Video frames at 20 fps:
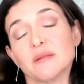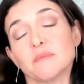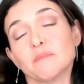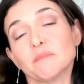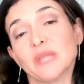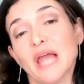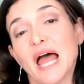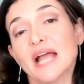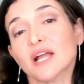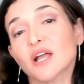
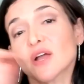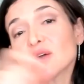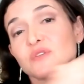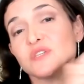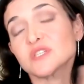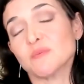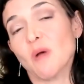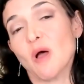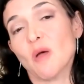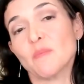Black-owned
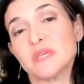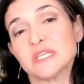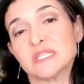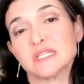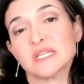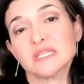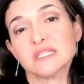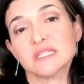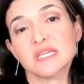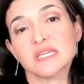small
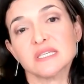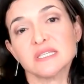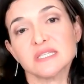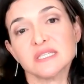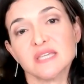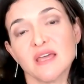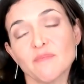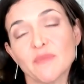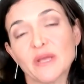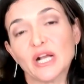businesses
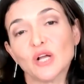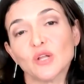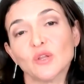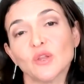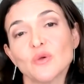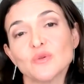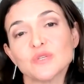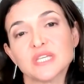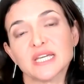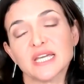have been
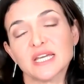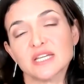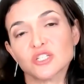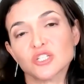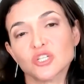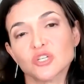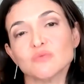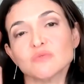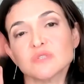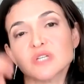closing at
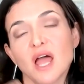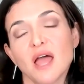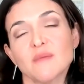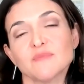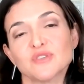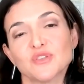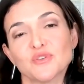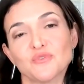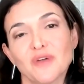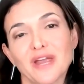2 times
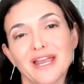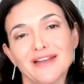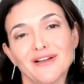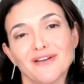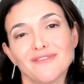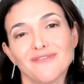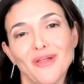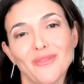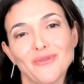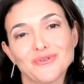the rate of
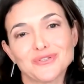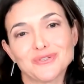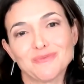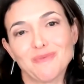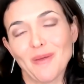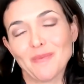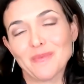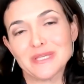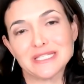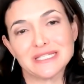other small
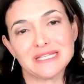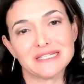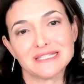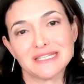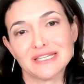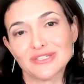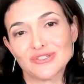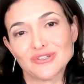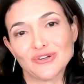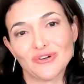businesses
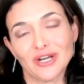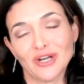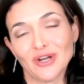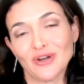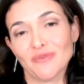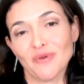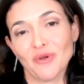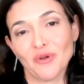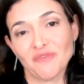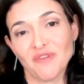during
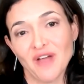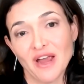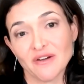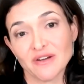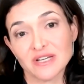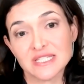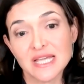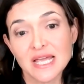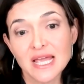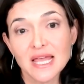coronavirus.
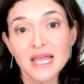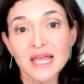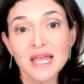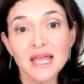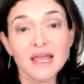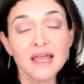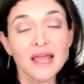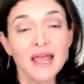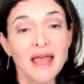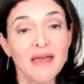
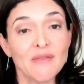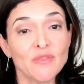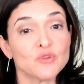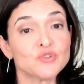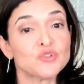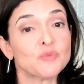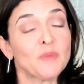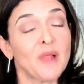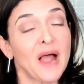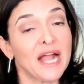And those are
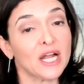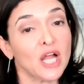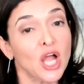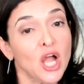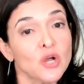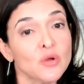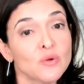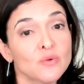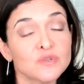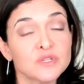
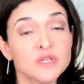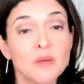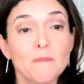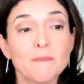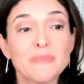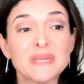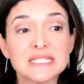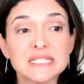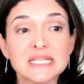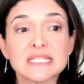Black-owned
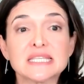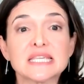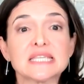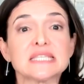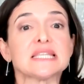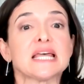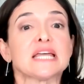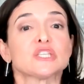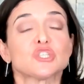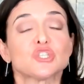businesses
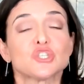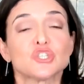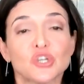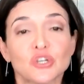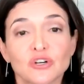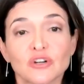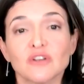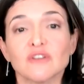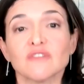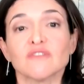that
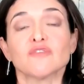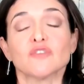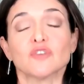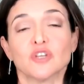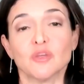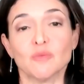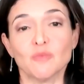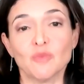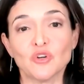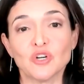serve
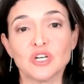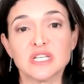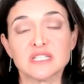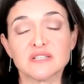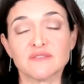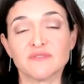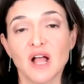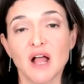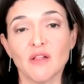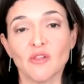communities of
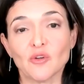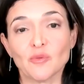color.